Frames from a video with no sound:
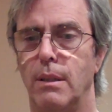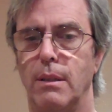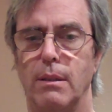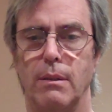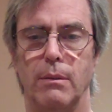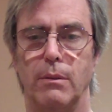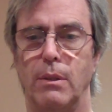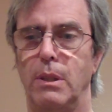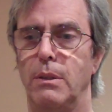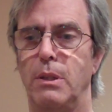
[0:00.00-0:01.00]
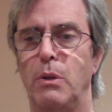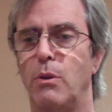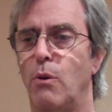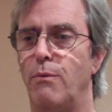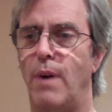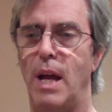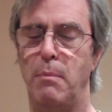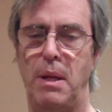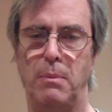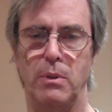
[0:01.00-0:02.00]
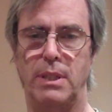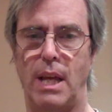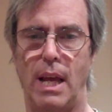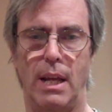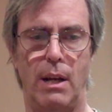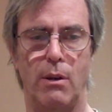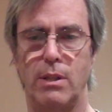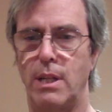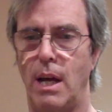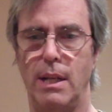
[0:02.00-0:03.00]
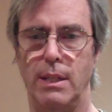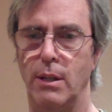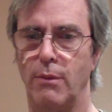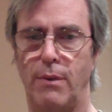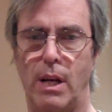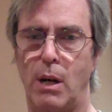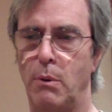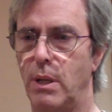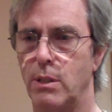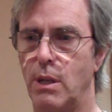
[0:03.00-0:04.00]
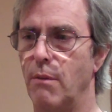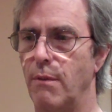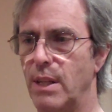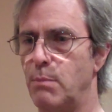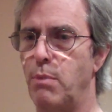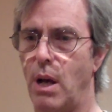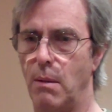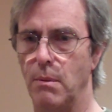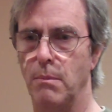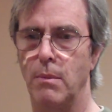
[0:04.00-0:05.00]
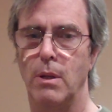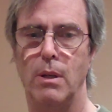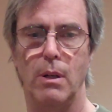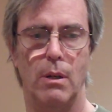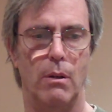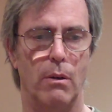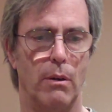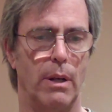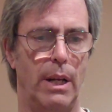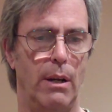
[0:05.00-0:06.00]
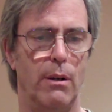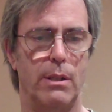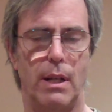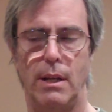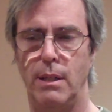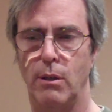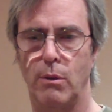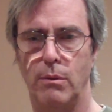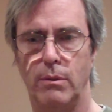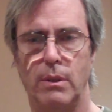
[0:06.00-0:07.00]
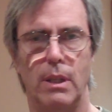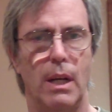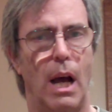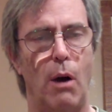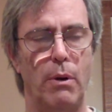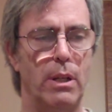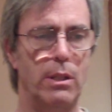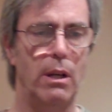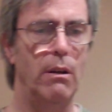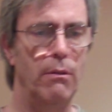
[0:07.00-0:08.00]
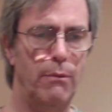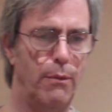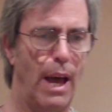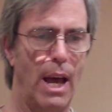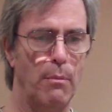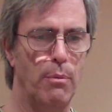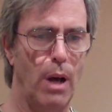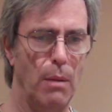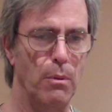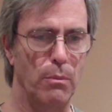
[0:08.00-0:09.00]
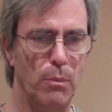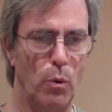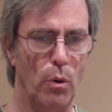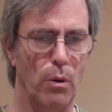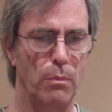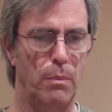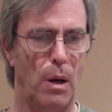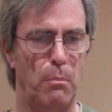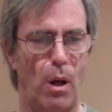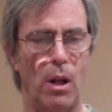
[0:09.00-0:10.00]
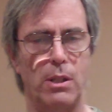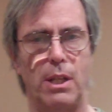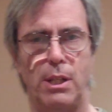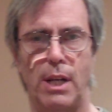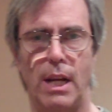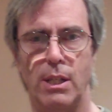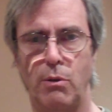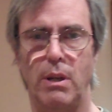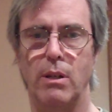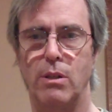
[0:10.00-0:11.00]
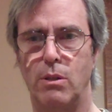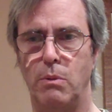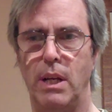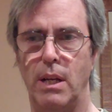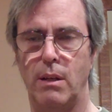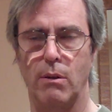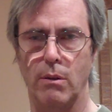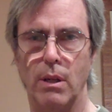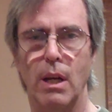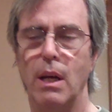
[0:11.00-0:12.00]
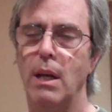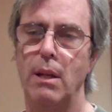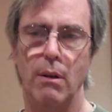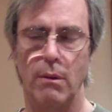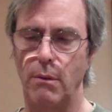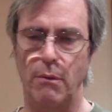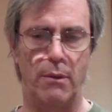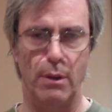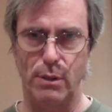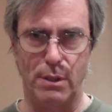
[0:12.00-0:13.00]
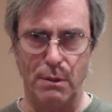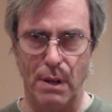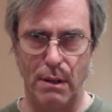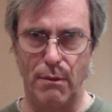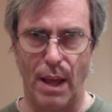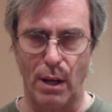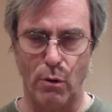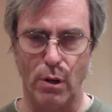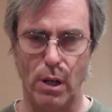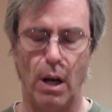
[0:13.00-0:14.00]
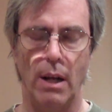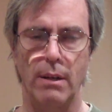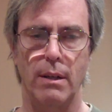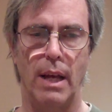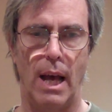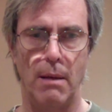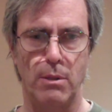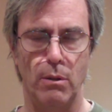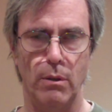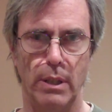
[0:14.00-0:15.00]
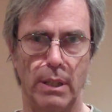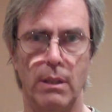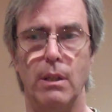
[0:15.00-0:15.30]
You know, you don't find people say, here's an idea for how we could solve this problem, or here's an idea of how we could solve that problem, or a policy change we could tweak, or, you know, there's none of that going on. Absolutely.